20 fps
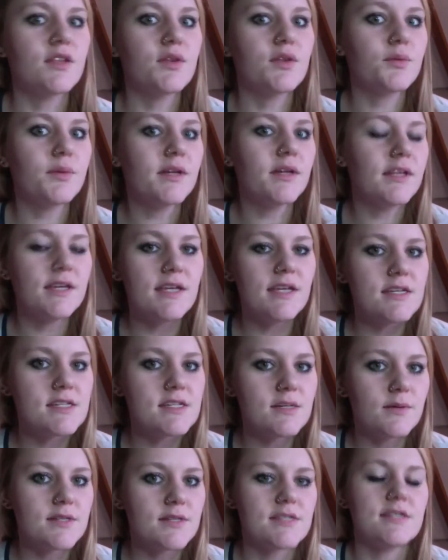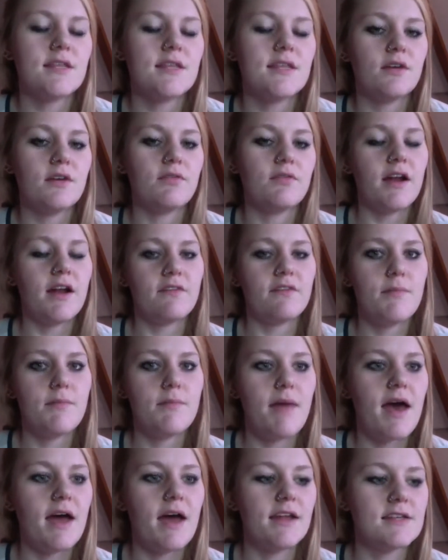the really easy ones to think of right off the
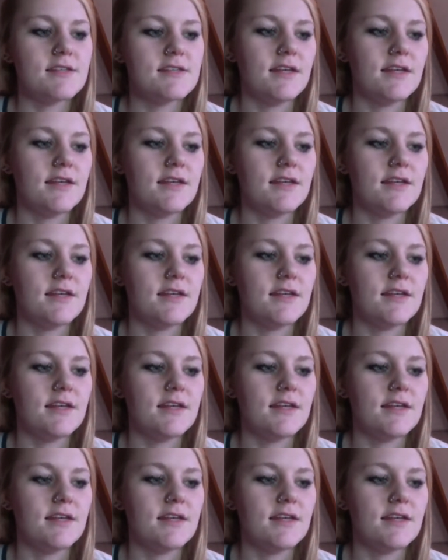bat is